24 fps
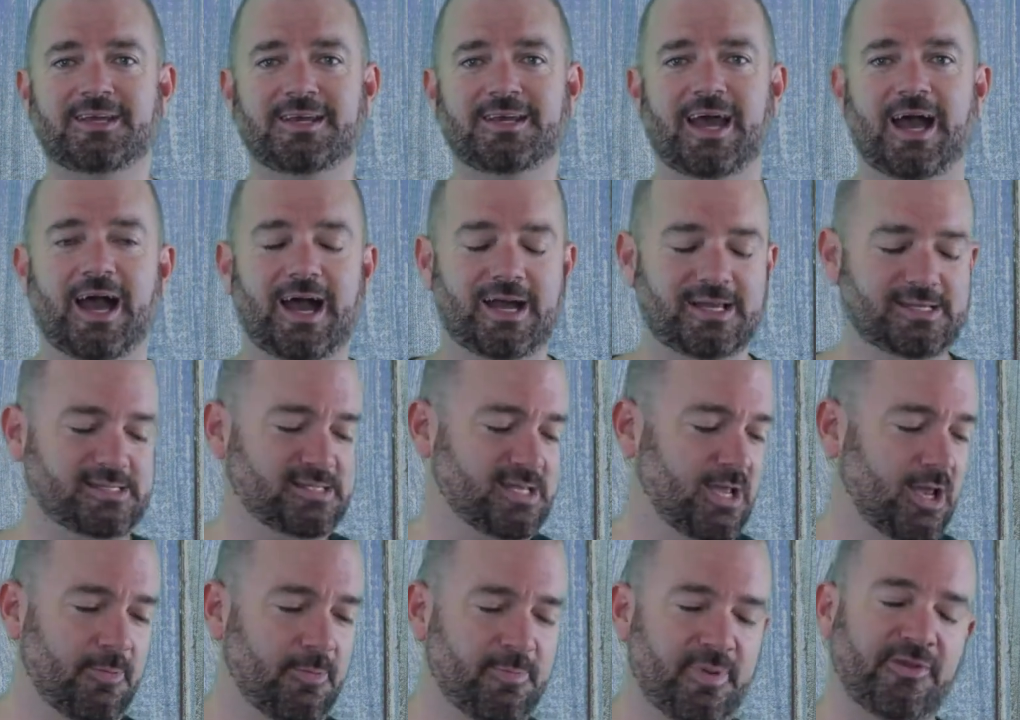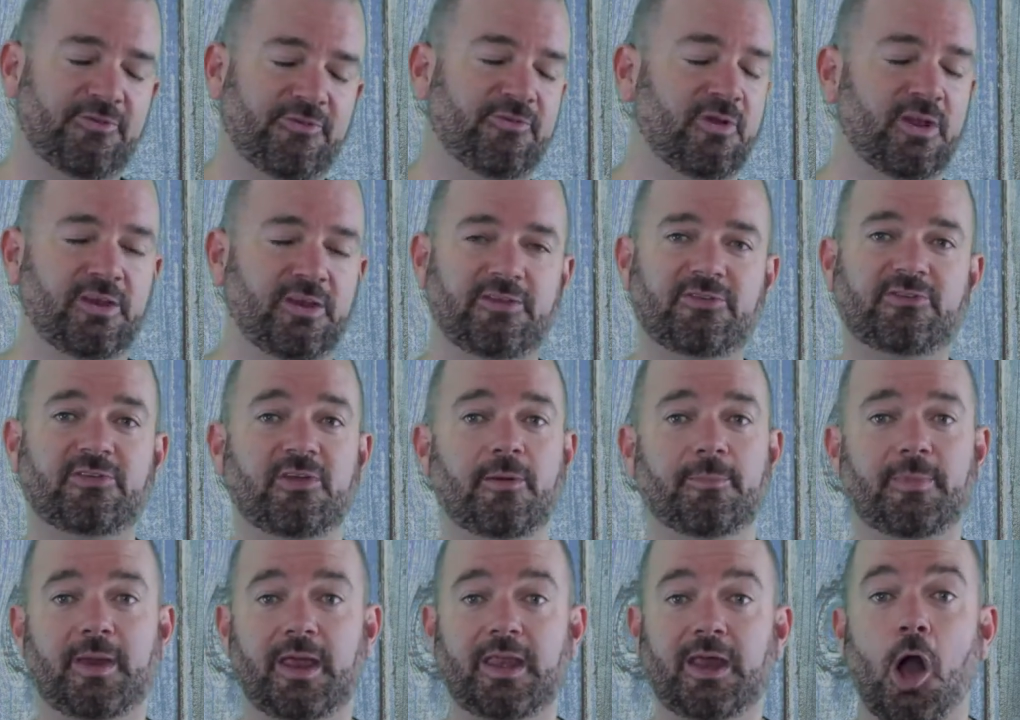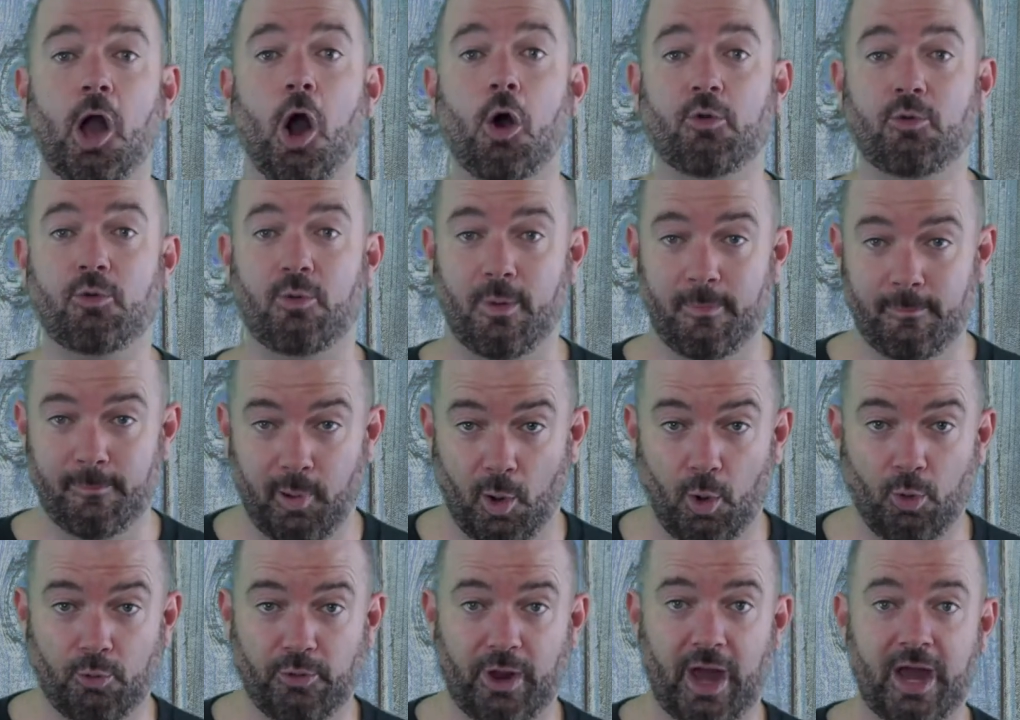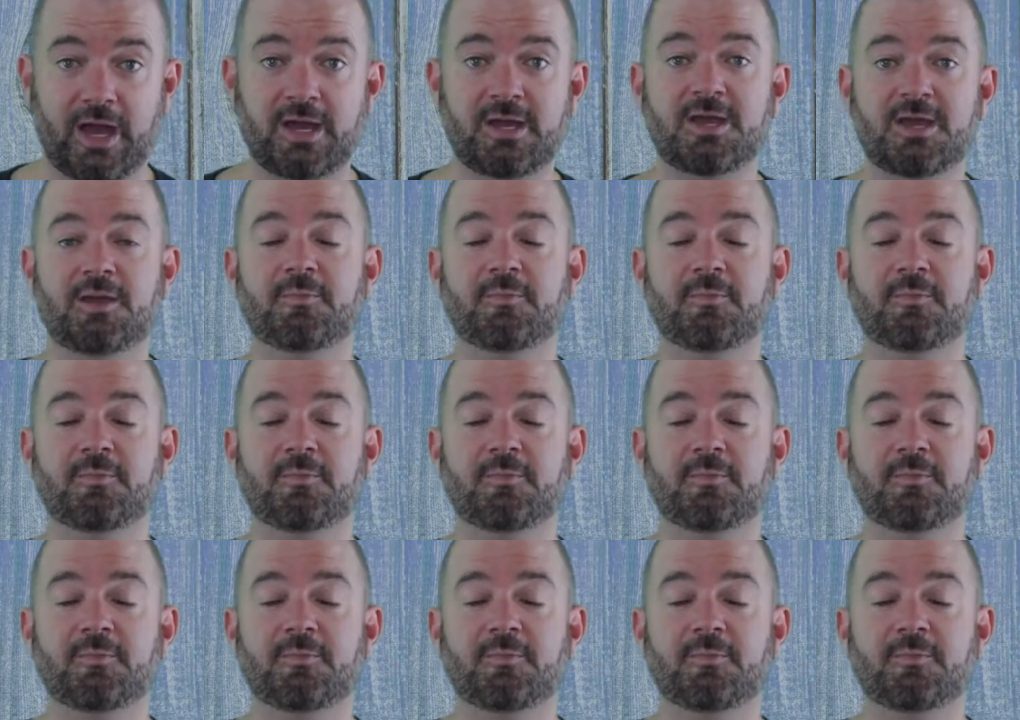But it's really just because I'm getting older and balder.